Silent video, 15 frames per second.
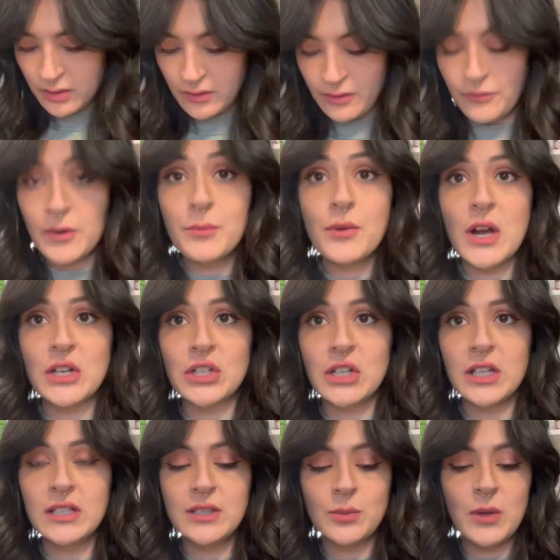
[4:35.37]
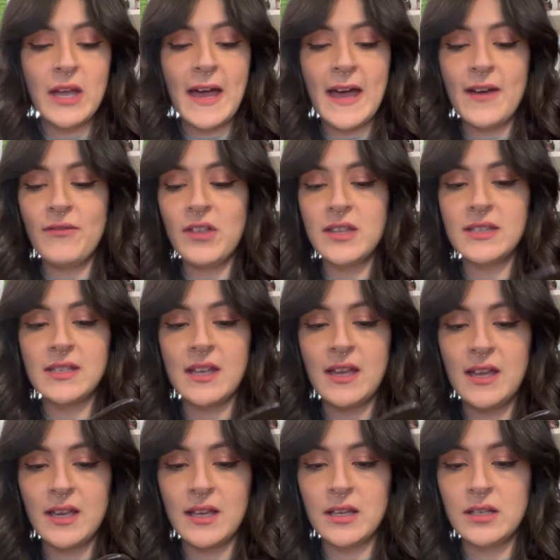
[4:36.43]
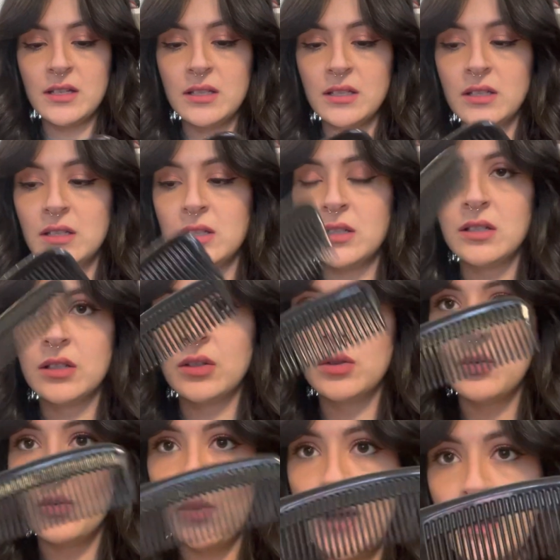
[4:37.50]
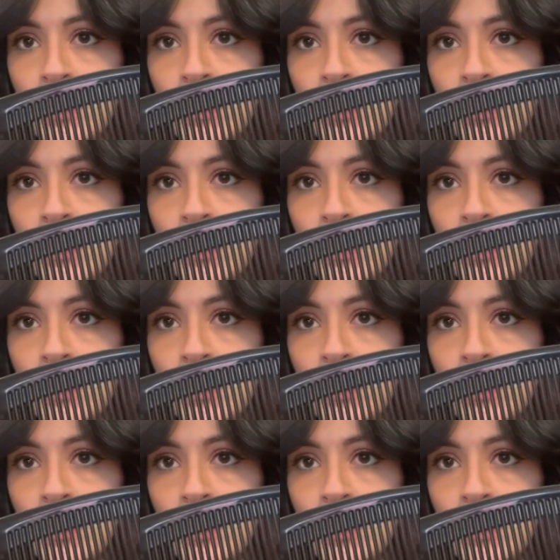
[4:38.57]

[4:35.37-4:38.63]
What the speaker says: For brushes, we have this wet